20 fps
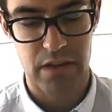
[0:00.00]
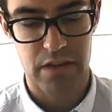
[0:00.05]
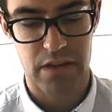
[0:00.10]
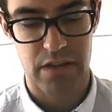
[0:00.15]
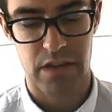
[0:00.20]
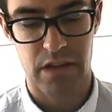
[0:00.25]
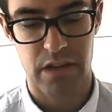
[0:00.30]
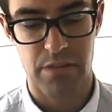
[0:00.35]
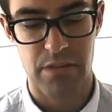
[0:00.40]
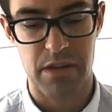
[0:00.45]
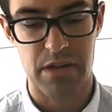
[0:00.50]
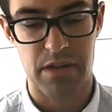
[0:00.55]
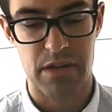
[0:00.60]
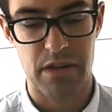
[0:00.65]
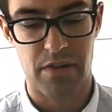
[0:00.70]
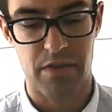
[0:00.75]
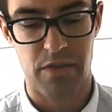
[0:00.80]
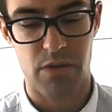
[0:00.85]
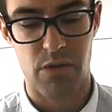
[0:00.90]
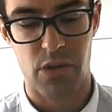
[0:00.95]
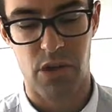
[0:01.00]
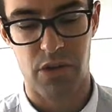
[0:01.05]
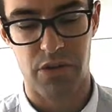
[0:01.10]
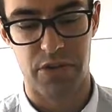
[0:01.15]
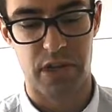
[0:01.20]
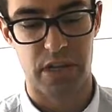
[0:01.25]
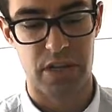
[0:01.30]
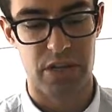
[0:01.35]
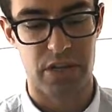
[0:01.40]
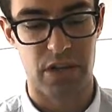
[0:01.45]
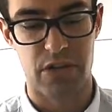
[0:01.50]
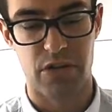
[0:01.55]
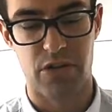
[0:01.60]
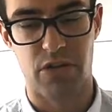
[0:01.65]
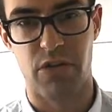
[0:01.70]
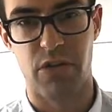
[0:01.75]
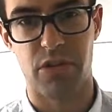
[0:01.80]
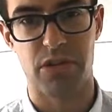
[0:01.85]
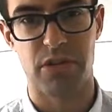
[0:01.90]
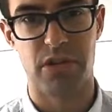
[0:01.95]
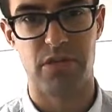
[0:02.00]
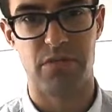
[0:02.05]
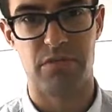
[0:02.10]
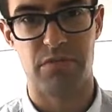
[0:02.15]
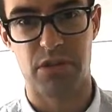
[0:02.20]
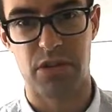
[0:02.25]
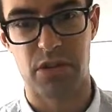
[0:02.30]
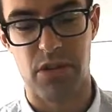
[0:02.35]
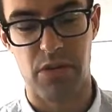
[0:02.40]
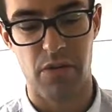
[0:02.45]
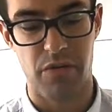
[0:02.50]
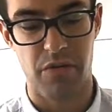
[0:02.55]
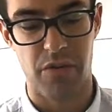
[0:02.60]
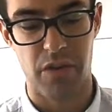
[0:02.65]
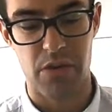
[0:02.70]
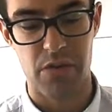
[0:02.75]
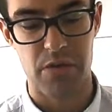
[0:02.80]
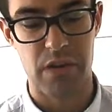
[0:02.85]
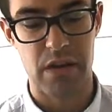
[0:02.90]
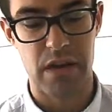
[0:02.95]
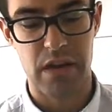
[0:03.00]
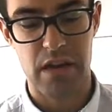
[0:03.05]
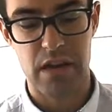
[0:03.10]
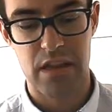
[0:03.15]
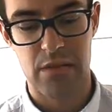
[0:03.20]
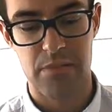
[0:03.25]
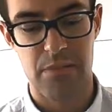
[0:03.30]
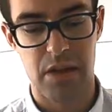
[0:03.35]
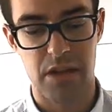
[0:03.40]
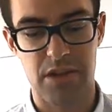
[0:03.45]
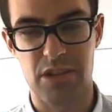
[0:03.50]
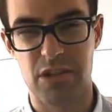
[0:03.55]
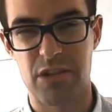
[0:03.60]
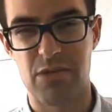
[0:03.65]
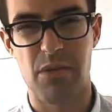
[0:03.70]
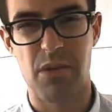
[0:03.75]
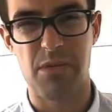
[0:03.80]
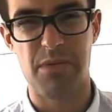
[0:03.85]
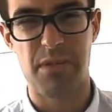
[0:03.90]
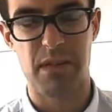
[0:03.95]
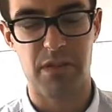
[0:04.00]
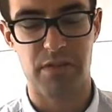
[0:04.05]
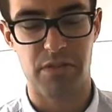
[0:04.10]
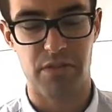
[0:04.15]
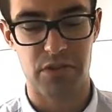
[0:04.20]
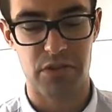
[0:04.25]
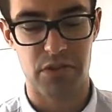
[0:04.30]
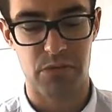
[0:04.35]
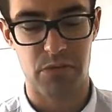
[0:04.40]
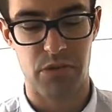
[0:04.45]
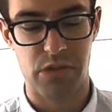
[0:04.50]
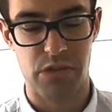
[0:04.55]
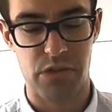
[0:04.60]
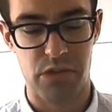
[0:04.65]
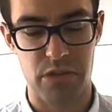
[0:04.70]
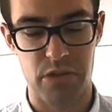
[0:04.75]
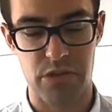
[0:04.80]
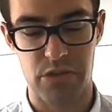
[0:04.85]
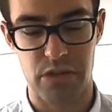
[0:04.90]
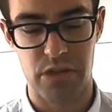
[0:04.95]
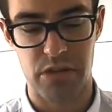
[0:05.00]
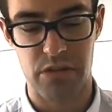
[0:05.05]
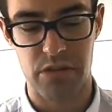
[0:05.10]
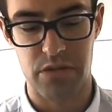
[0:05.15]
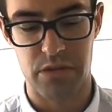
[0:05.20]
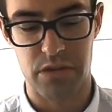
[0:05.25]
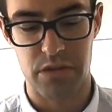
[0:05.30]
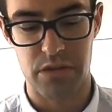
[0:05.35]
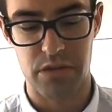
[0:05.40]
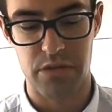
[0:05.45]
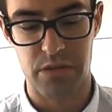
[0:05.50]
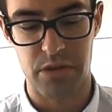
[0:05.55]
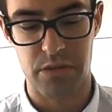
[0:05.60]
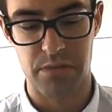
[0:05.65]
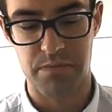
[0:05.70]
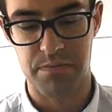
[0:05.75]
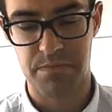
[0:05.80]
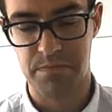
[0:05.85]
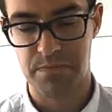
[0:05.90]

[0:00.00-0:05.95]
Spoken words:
So that means that if you're hot desking across to a phone, the buttons might be different to what you're usually used to using.